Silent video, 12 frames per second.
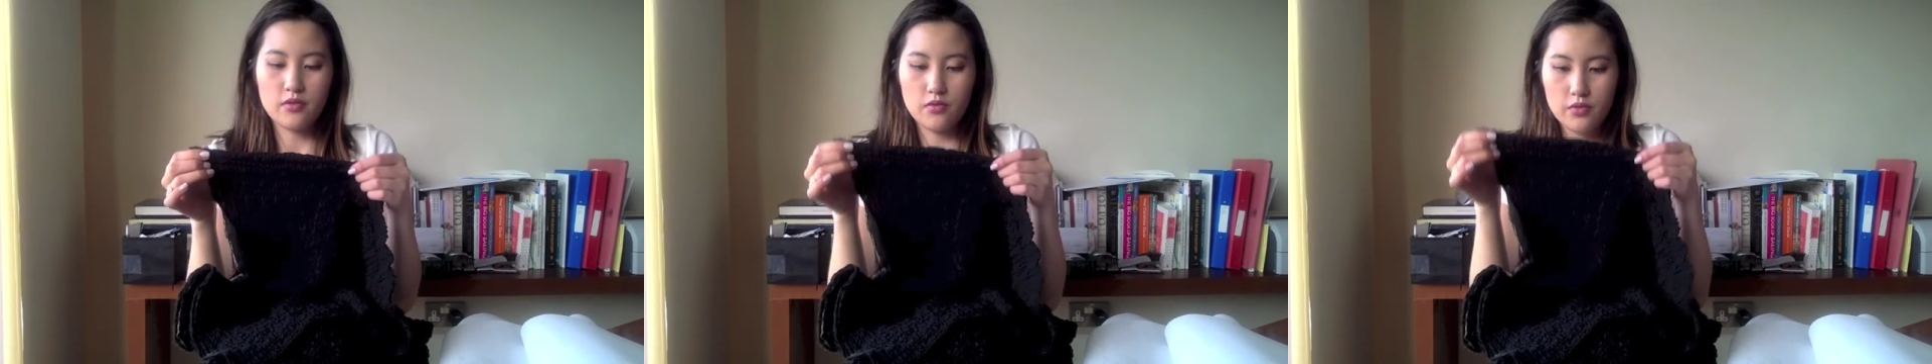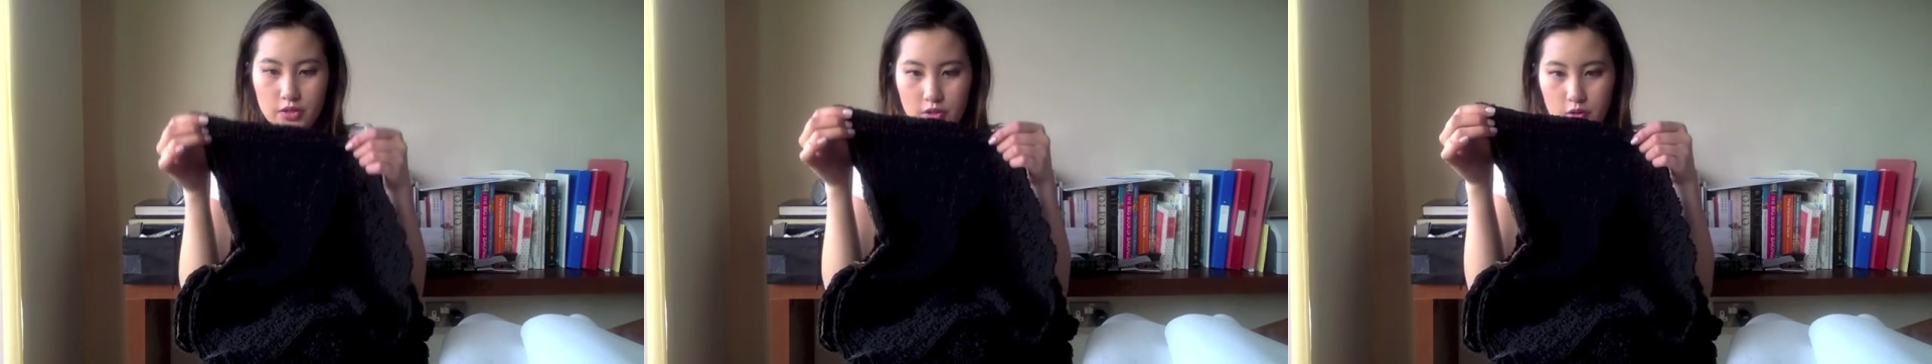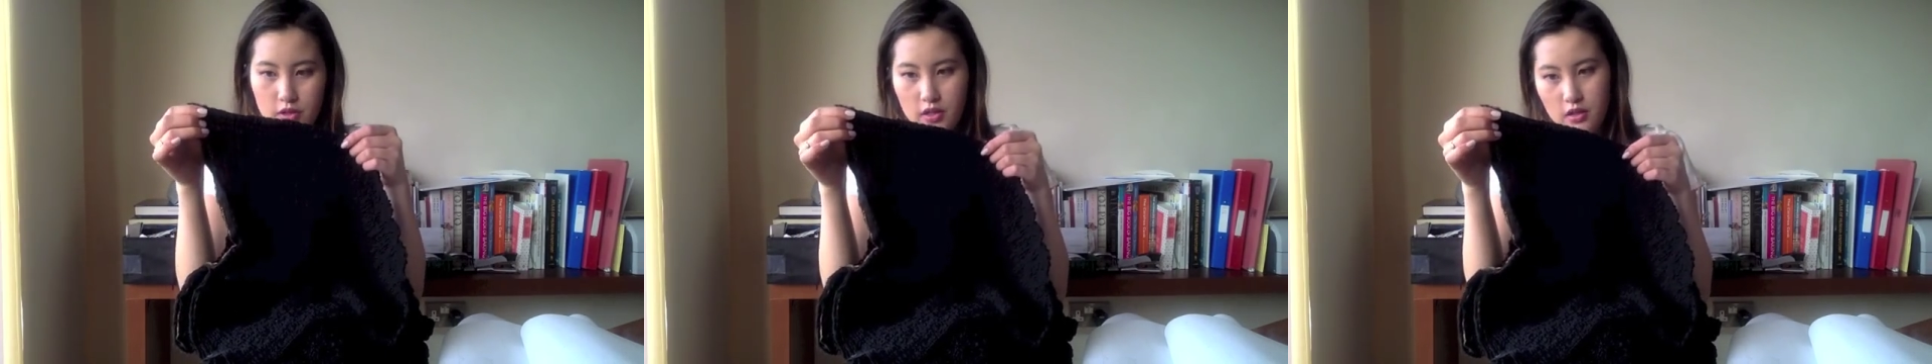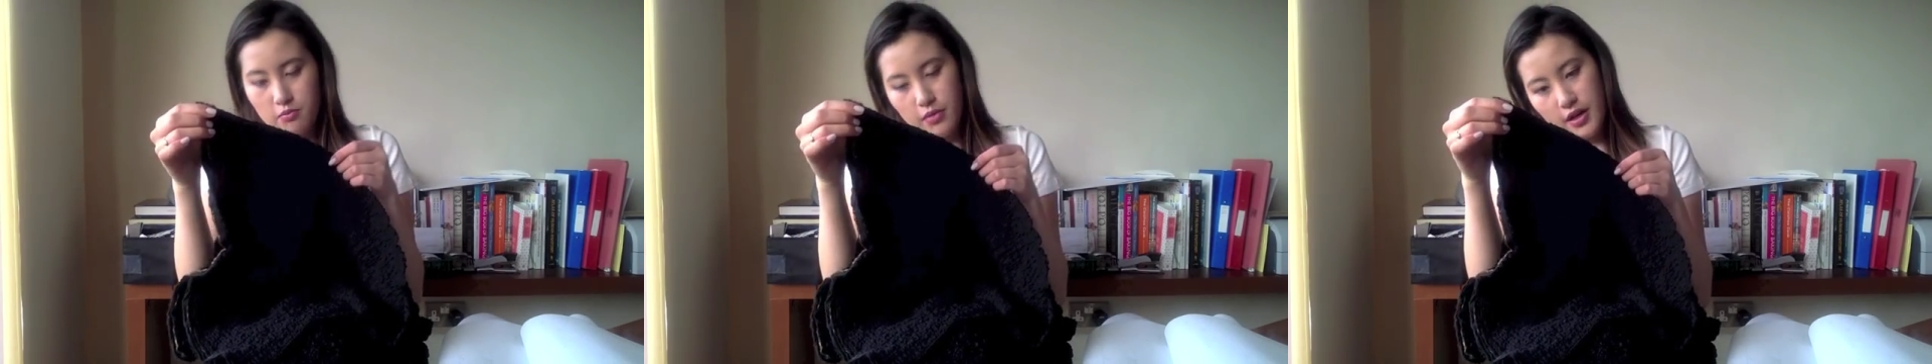
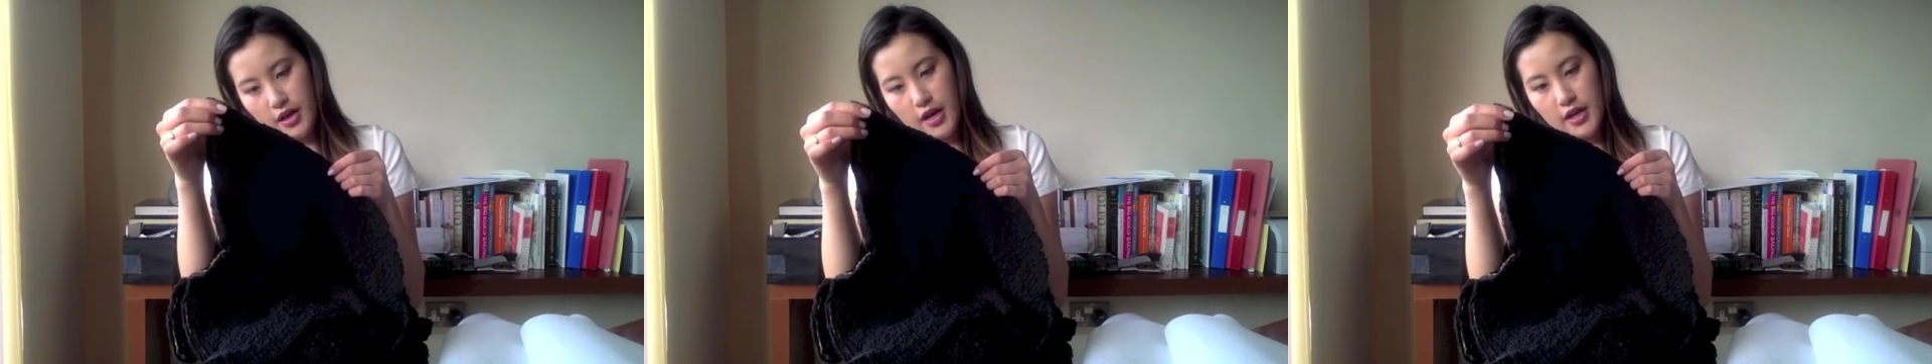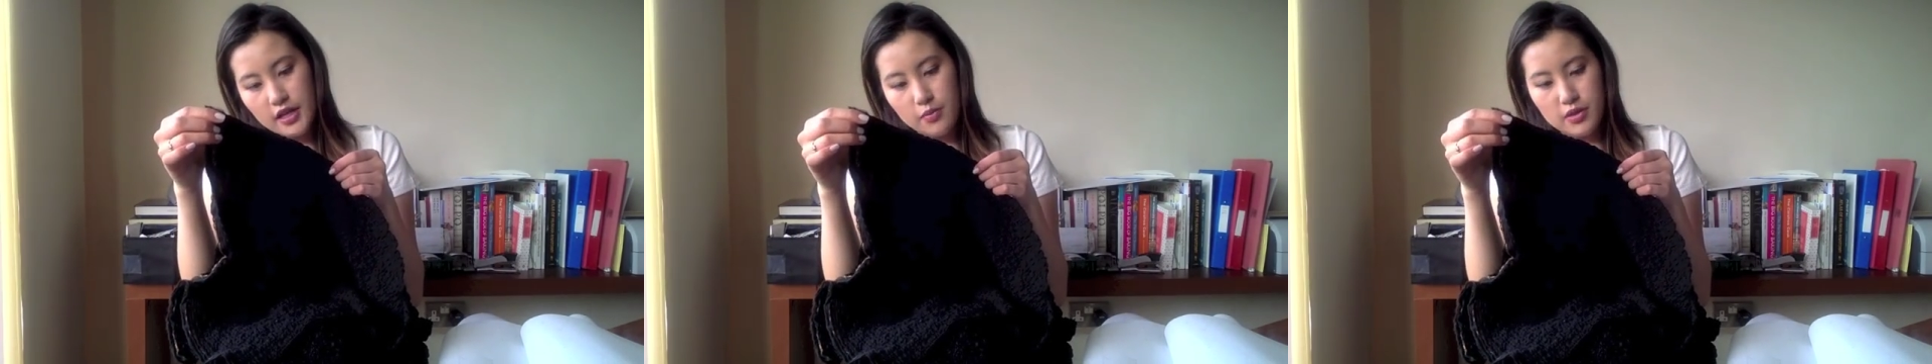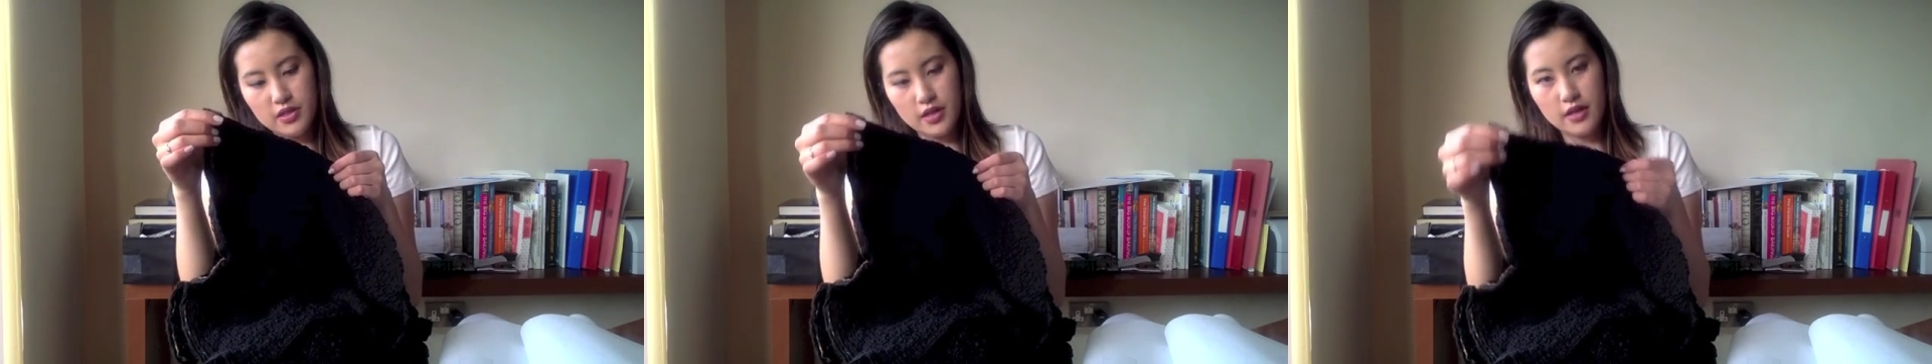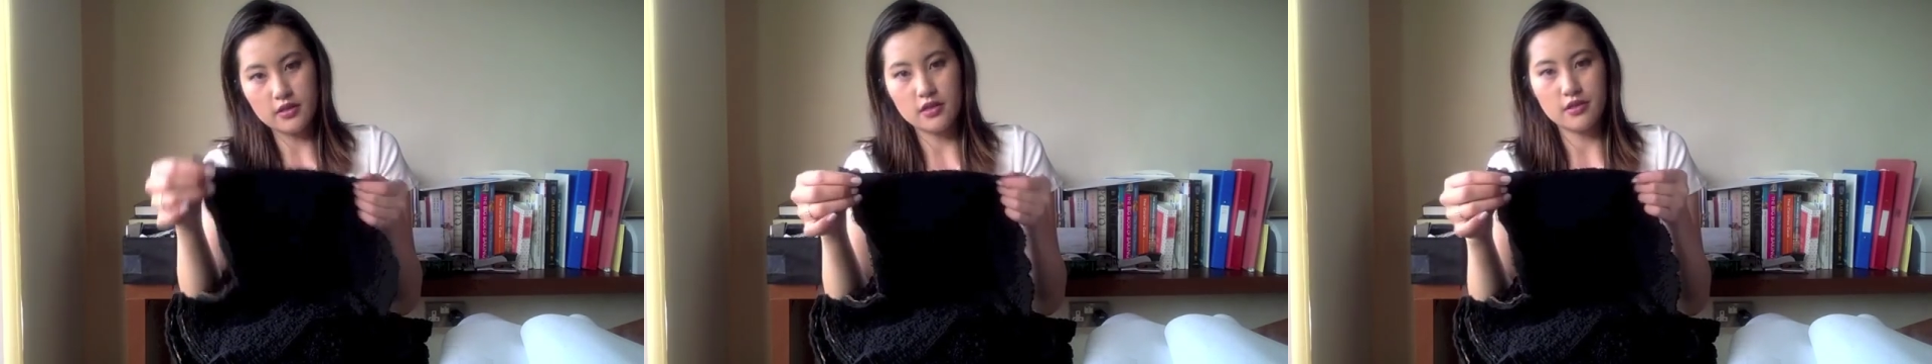reducing it by
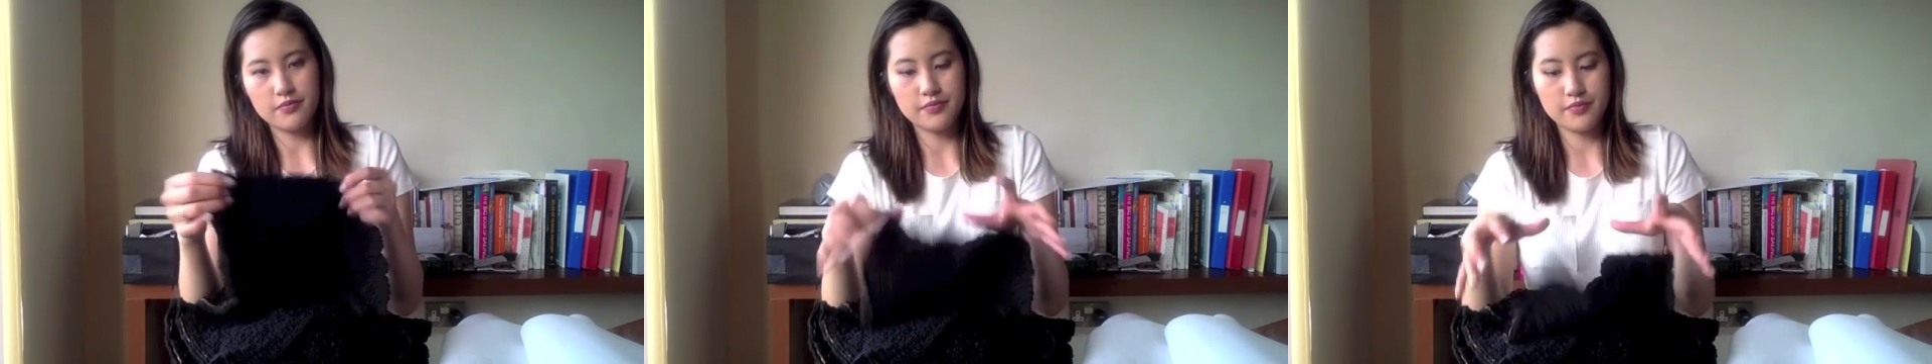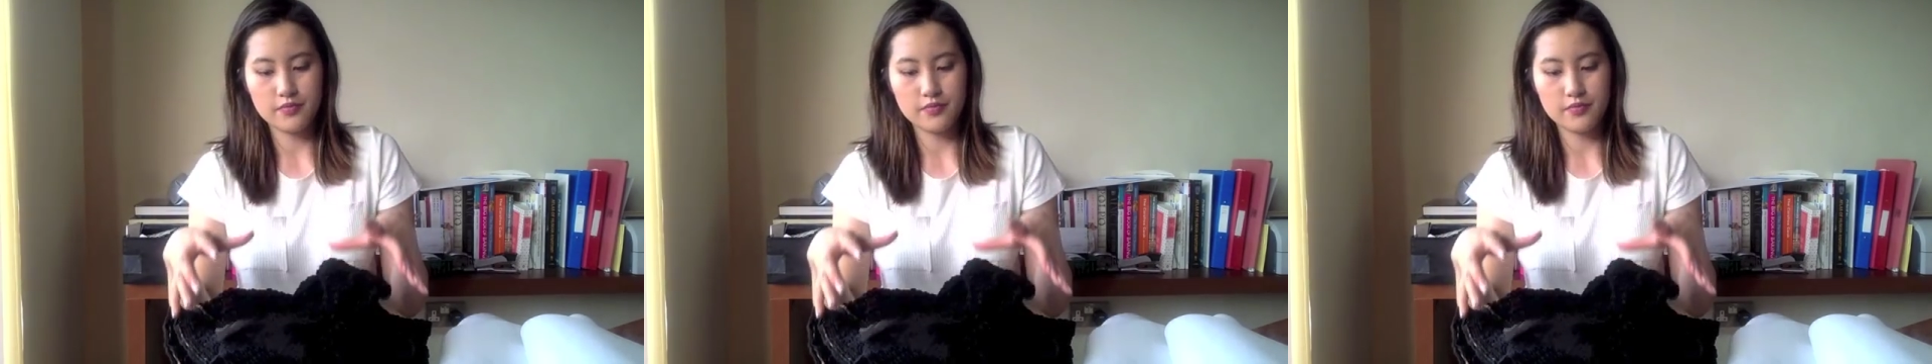80%.